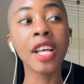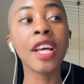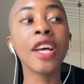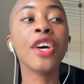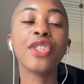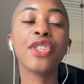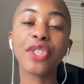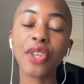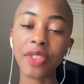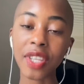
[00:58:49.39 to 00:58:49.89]

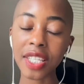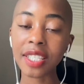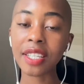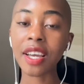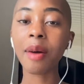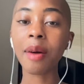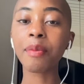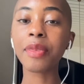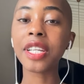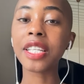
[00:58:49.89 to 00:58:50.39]
So these
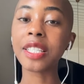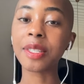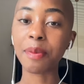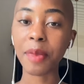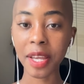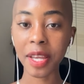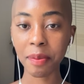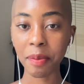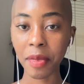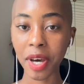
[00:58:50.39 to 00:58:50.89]
companies
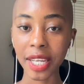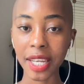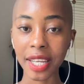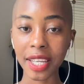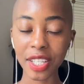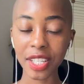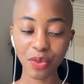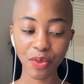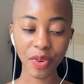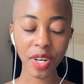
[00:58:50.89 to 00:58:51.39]
make money.
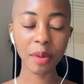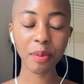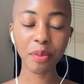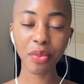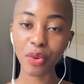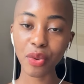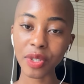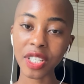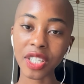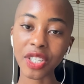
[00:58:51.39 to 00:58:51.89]
It's really
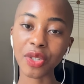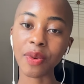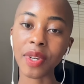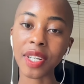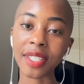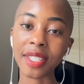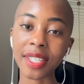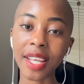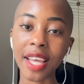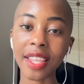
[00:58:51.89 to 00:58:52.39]
important to
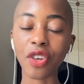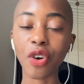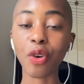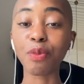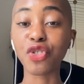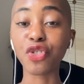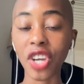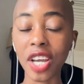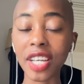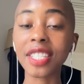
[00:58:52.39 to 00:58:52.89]
understand the
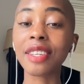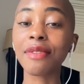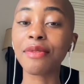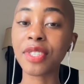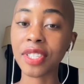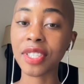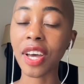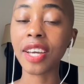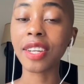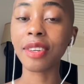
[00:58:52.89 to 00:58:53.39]
objective
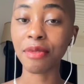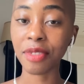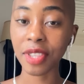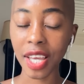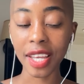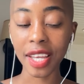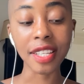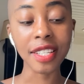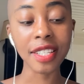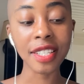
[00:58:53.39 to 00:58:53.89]
side of
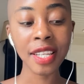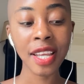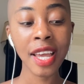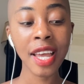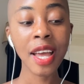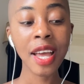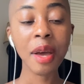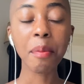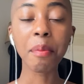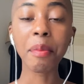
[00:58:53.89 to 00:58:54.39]
things,
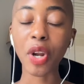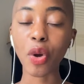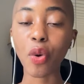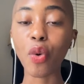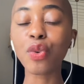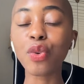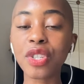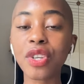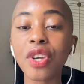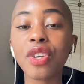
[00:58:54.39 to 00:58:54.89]
but
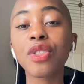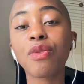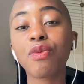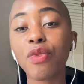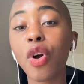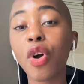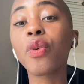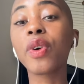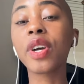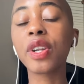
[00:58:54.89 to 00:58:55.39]
also the
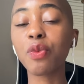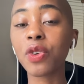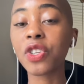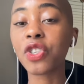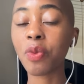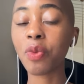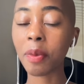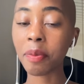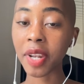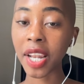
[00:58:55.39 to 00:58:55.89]
role in which
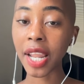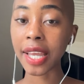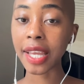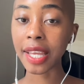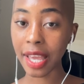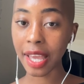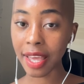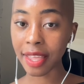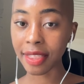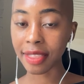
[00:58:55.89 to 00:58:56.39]
we're playing
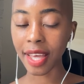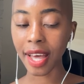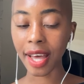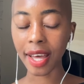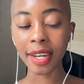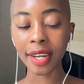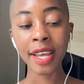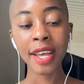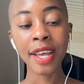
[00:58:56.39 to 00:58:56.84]
in that.